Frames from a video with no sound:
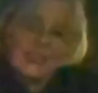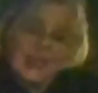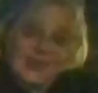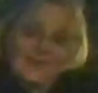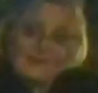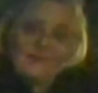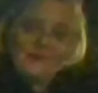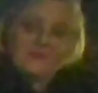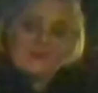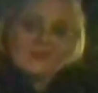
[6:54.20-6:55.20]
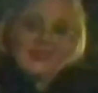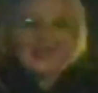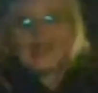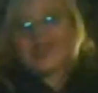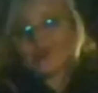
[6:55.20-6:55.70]
time,
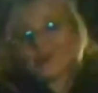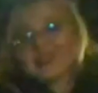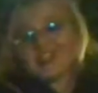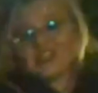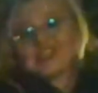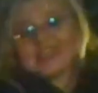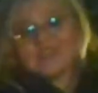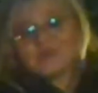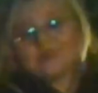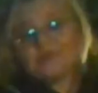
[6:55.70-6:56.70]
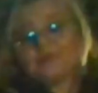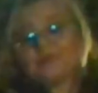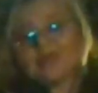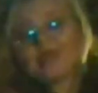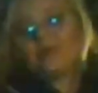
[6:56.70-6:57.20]
and we'll catch you in the next one.
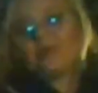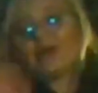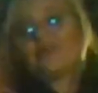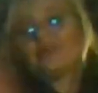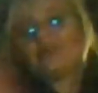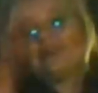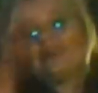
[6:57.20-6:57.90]
Bye for now.